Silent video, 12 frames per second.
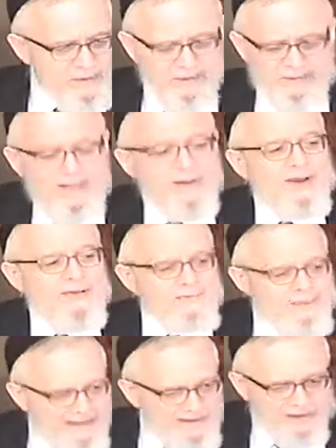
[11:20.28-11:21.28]
then you have
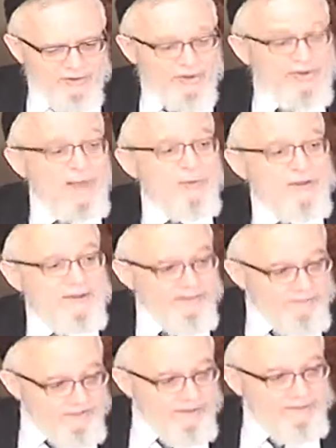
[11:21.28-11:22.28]
bondage, you take away the,
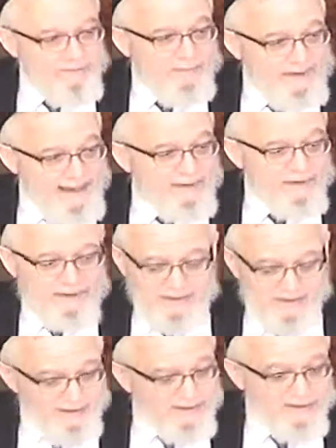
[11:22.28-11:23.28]
uh,
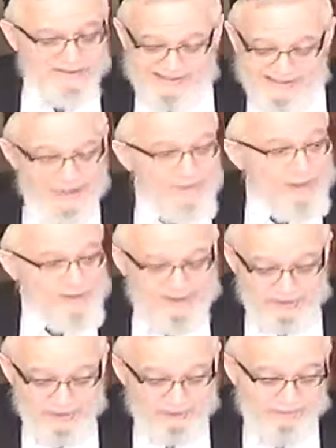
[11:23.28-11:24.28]
the slavery
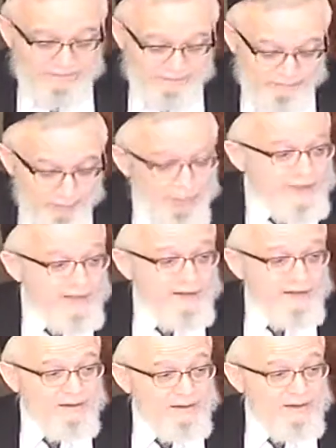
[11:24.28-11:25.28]
that you're working,
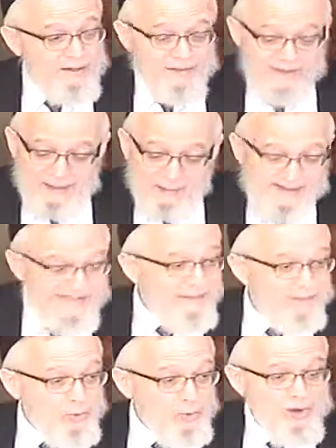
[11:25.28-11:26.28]
and then we stop
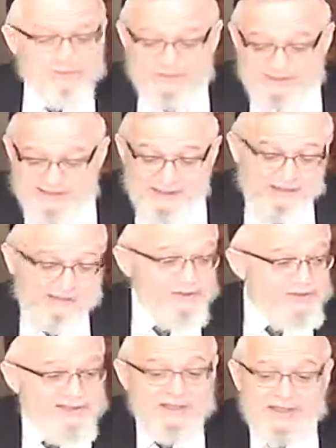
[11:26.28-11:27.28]
the work, but still, you're
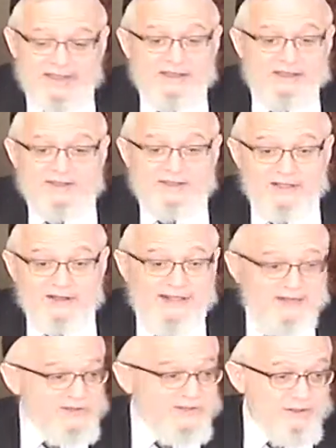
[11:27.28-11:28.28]
still aliens in the
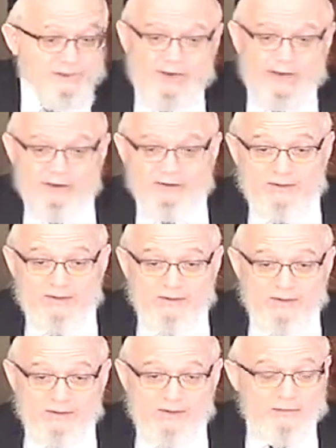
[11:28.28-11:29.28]
land, you're still there.
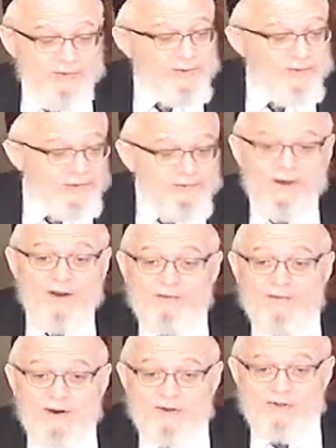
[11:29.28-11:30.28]
You're, you're in, on
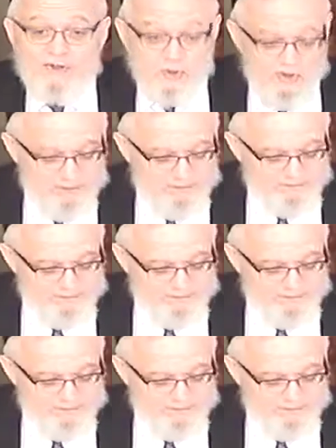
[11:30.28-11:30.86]
foreign soil.